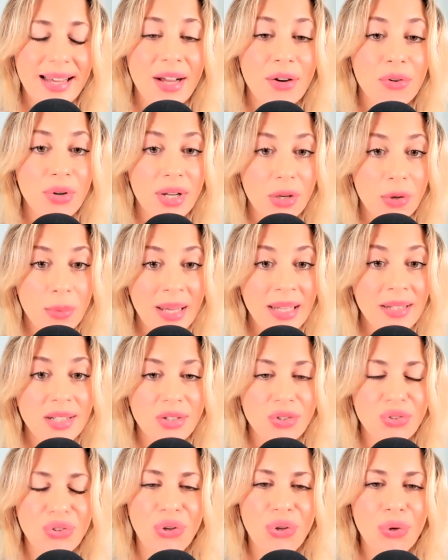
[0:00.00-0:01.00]
I recommend
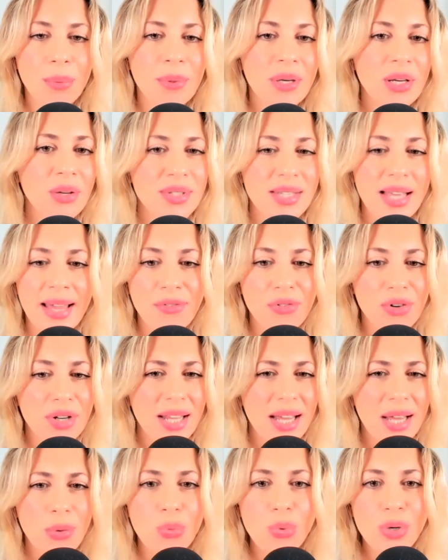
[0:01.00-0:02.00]
it to you because every
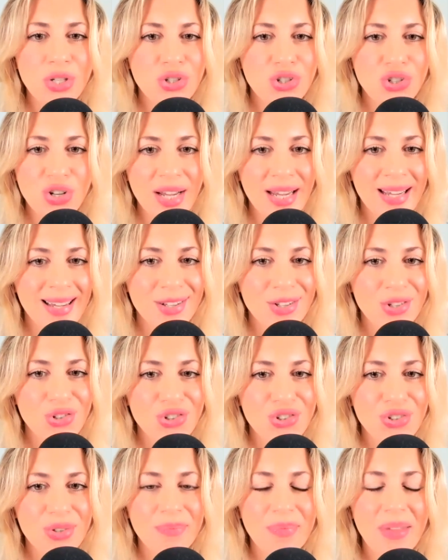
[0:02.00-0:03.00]
day we
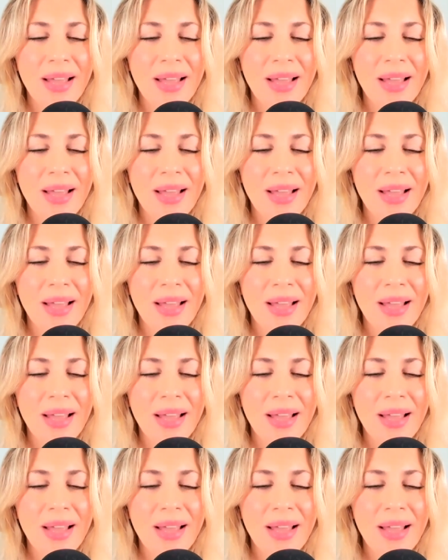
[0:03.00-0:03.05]
change.